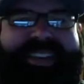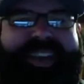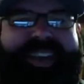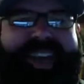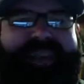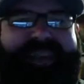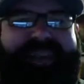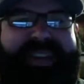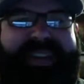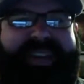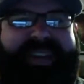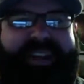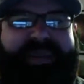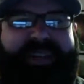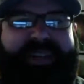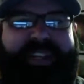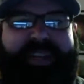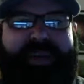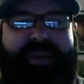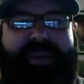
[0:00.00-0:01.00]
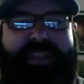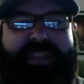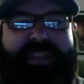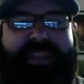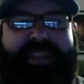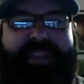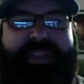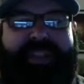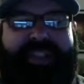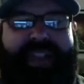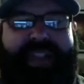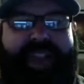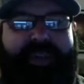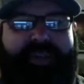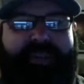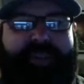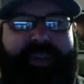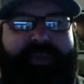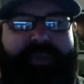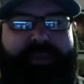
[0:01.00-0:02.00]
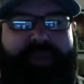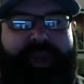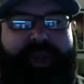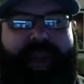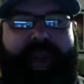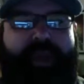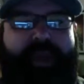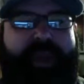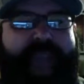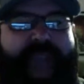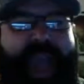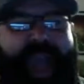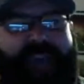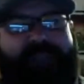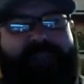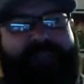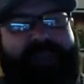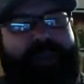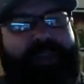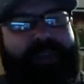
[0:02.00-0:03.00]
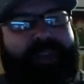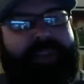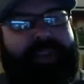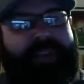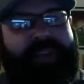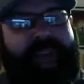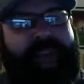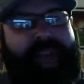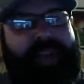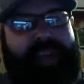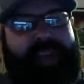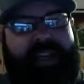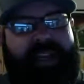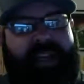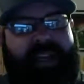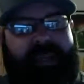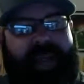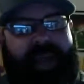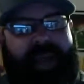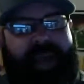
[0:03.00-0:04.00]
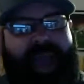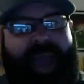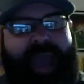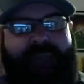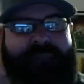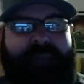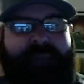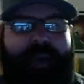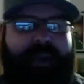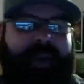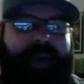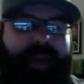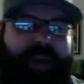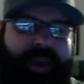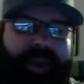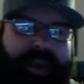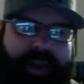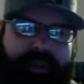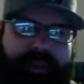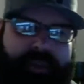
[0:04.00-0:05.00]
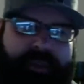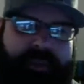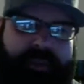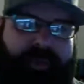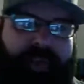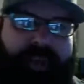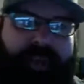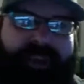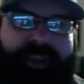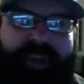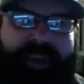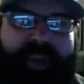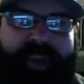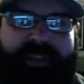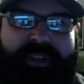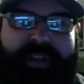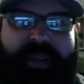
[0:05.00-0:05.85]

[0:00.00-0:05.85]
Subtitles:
I've been doing this live stream for an hour and a half, and I was editing about a half hour before I started.